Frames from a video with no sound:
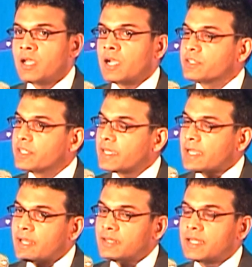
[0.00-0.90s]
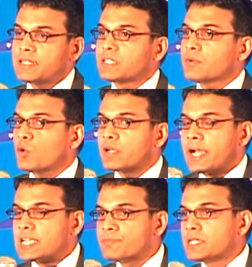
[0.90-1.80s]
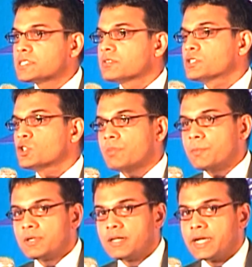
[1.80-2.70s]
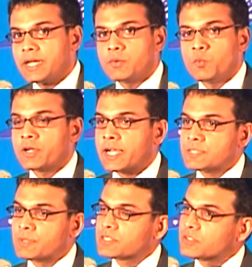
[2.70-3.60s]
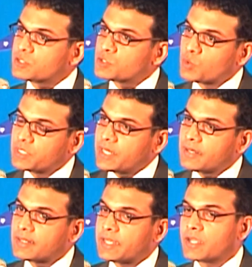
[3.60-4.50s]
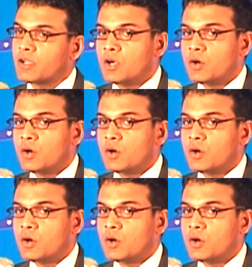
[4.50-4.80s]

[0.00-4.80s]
And they're analyzing what aspects of the show people liked, what aspects of the show they didn't like,